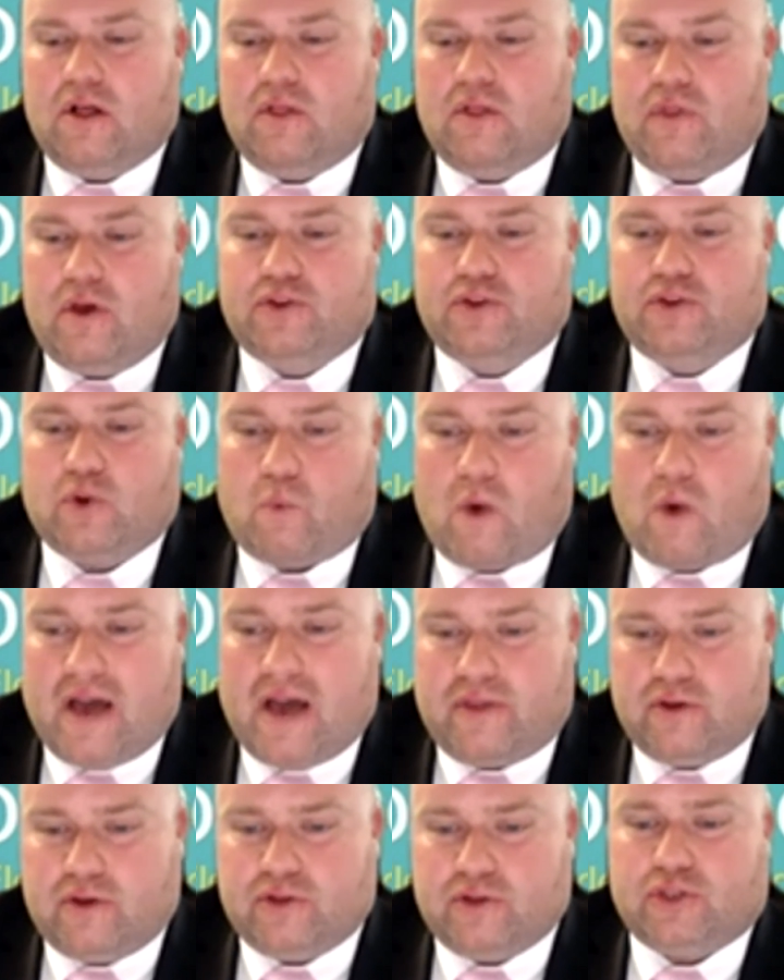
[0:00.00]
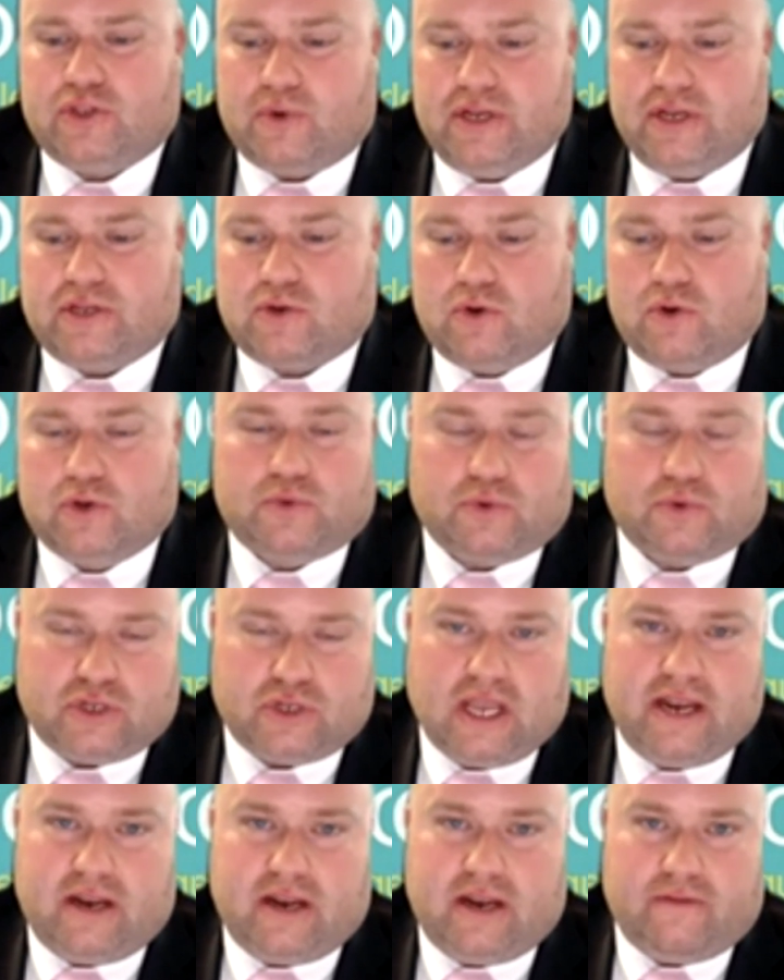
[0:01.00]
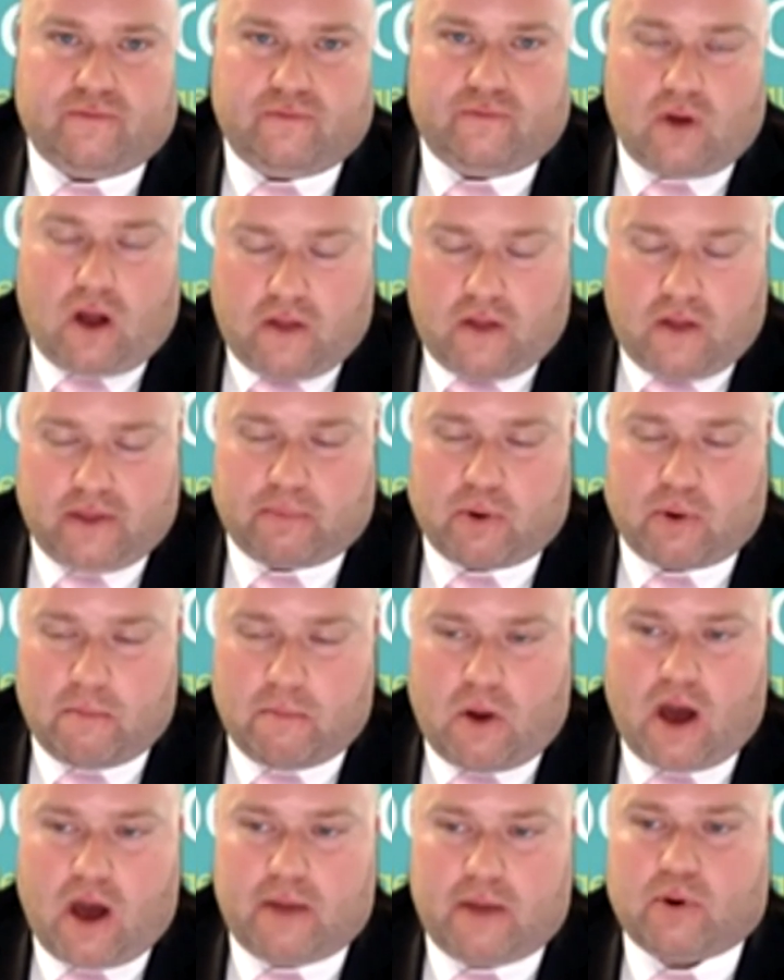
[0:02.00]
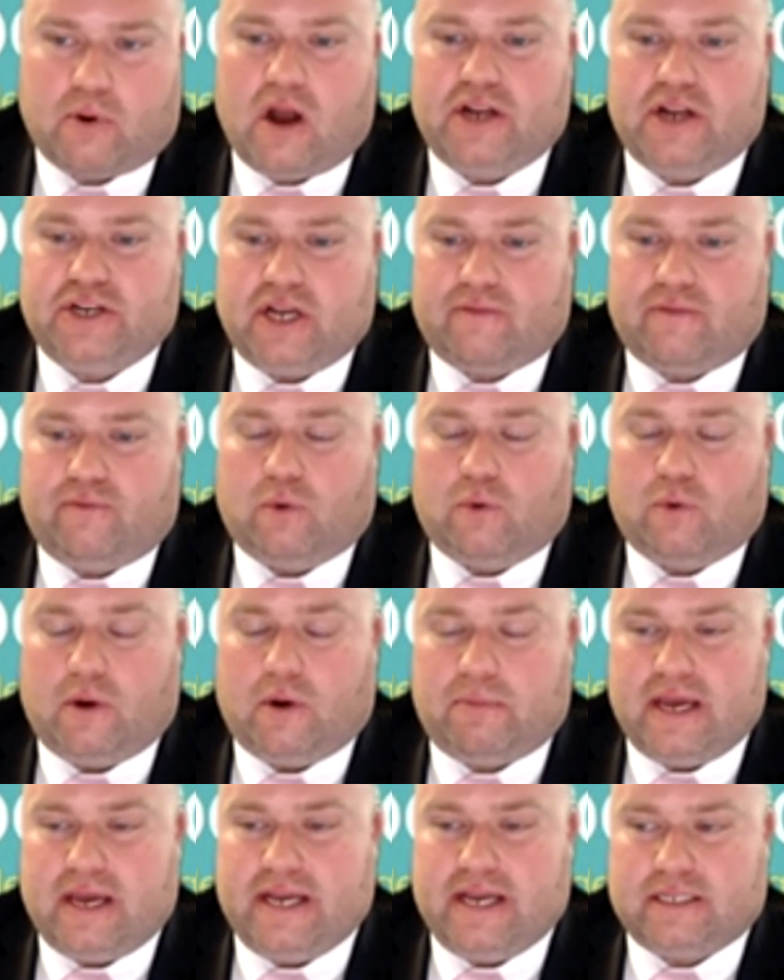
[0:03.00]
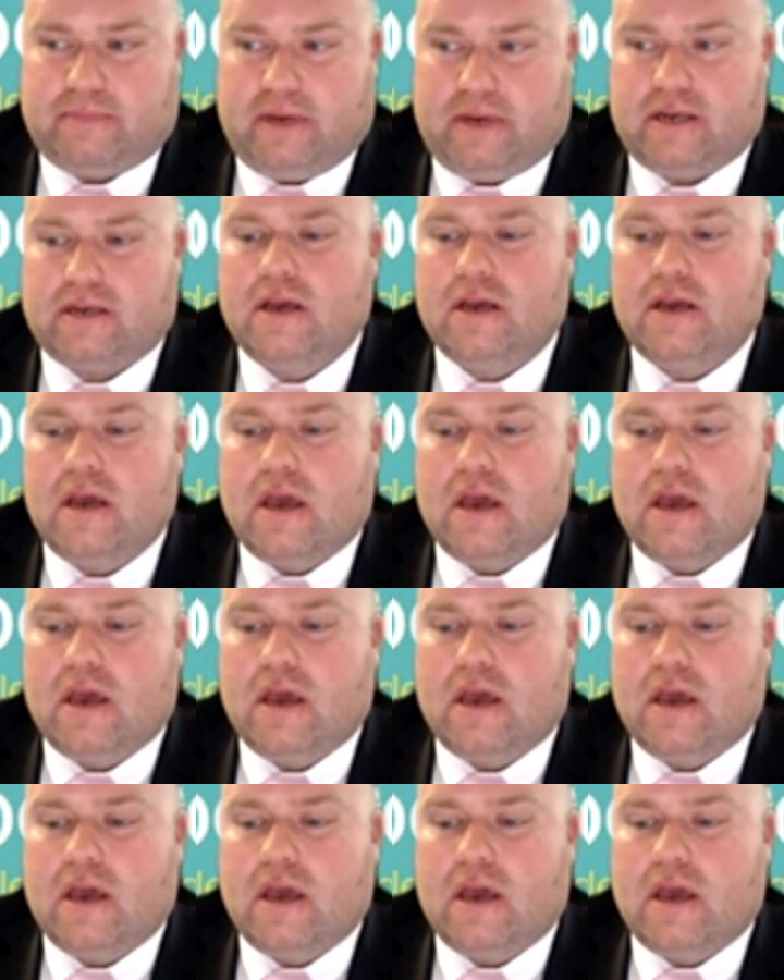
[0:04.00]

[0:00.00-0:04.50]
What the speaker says: Those are why those three schools were slated on the bond project for replacement.